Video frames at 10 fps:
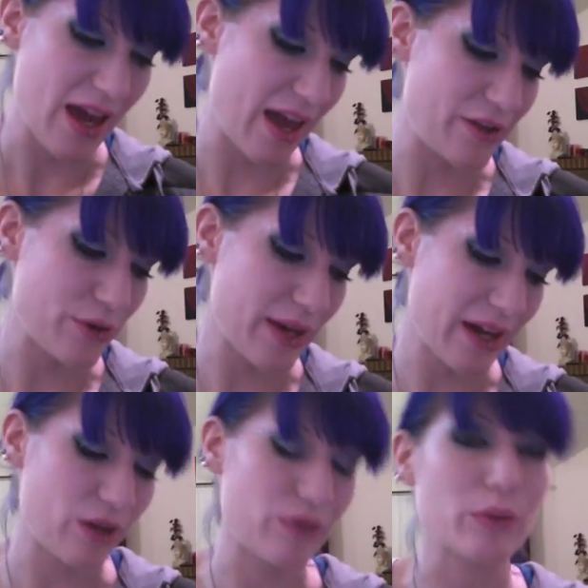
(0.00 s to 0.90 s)
And you
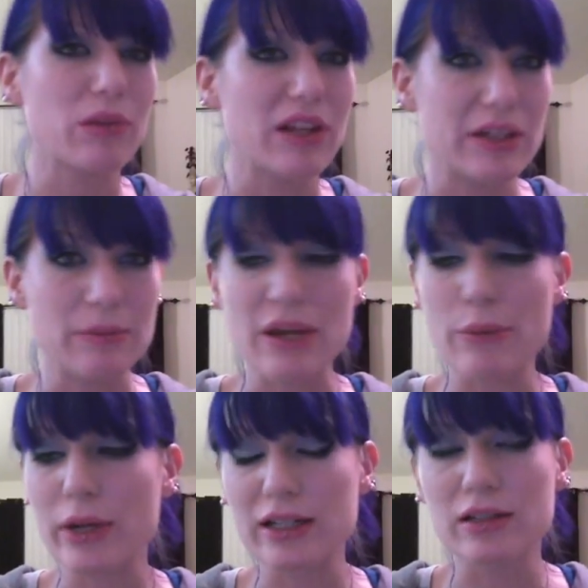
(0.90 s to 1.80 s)
can't overblend them. They
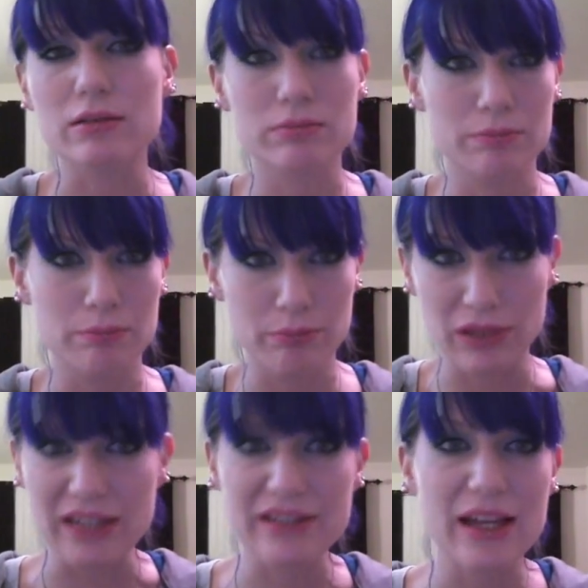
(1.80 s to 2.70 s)
will
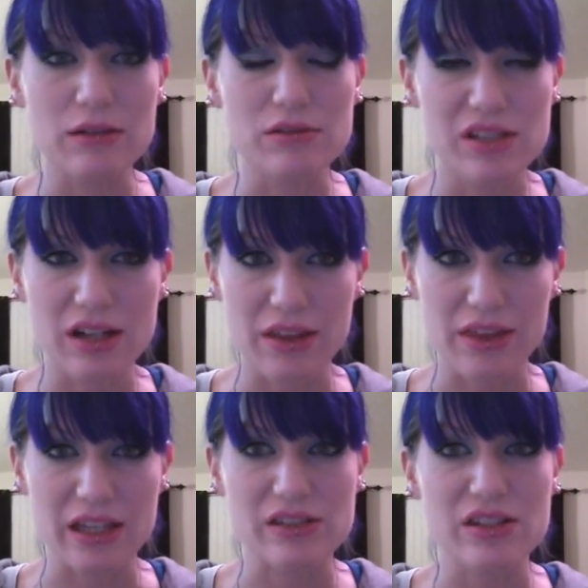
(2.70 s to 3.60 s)
blend down to nothing.